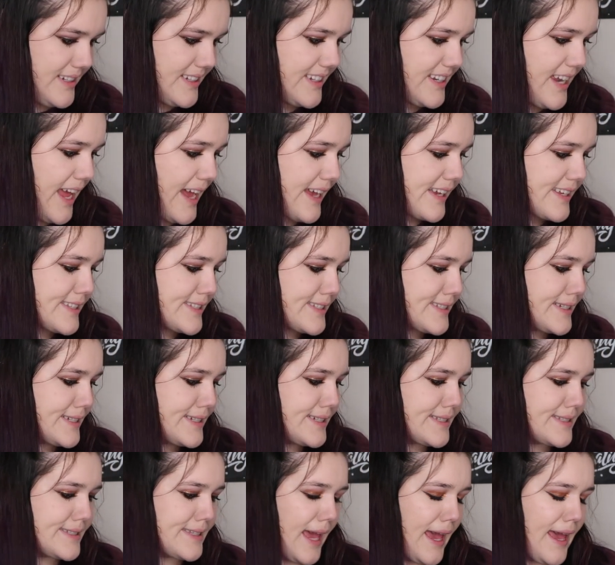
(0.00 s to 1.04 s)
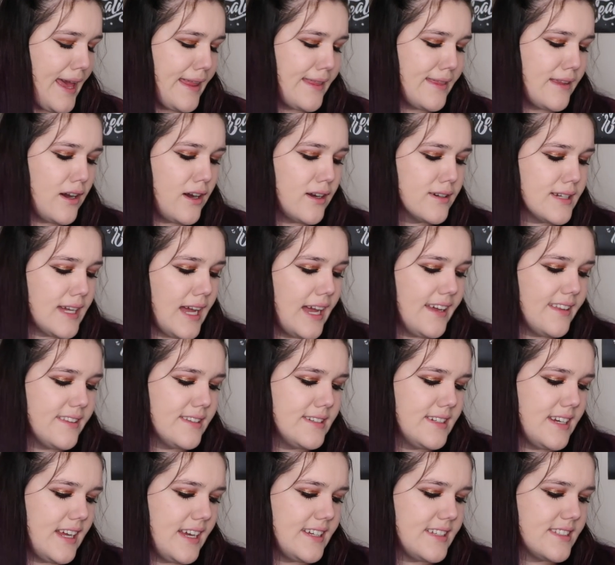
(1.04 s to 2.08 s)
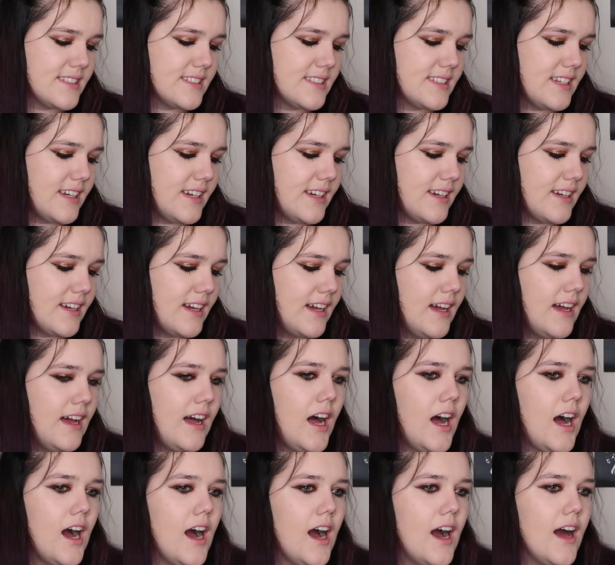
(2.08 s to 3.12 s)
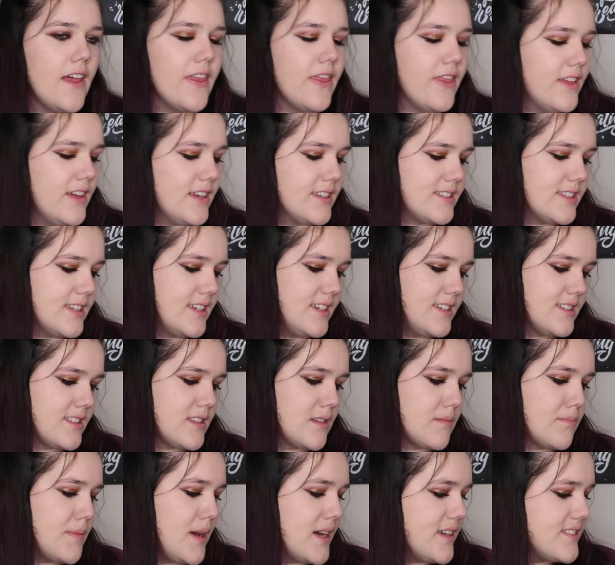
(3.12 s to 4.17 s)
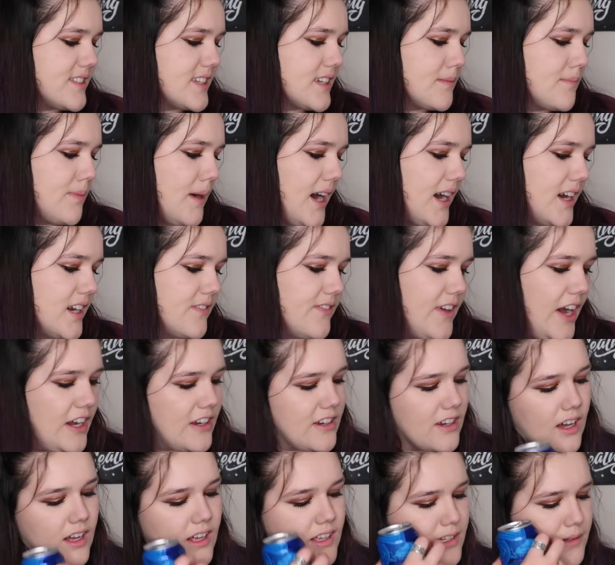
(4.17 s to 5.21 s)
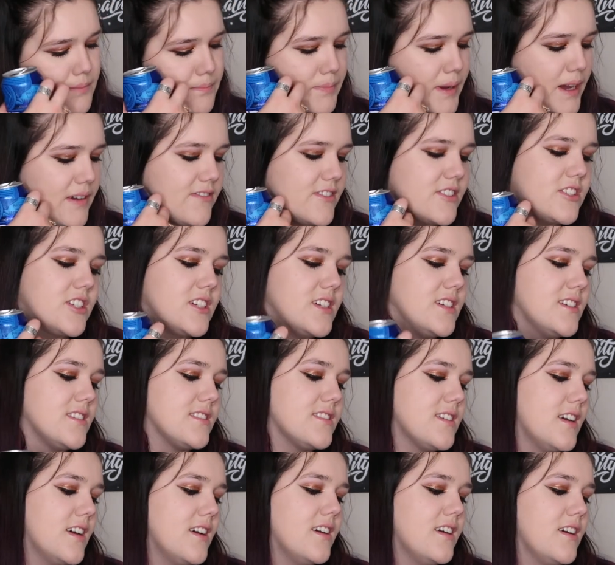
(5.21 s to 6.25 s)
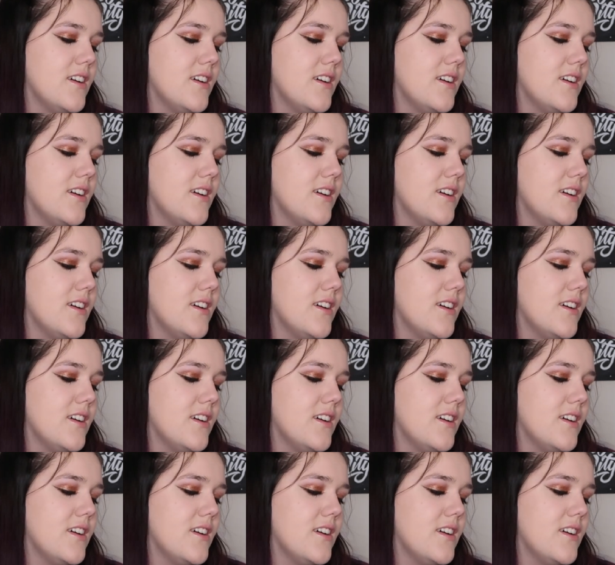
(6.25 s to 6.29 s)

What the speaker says: Next is a Long Island iced tea. This is the melting pot of alcoholic beverages.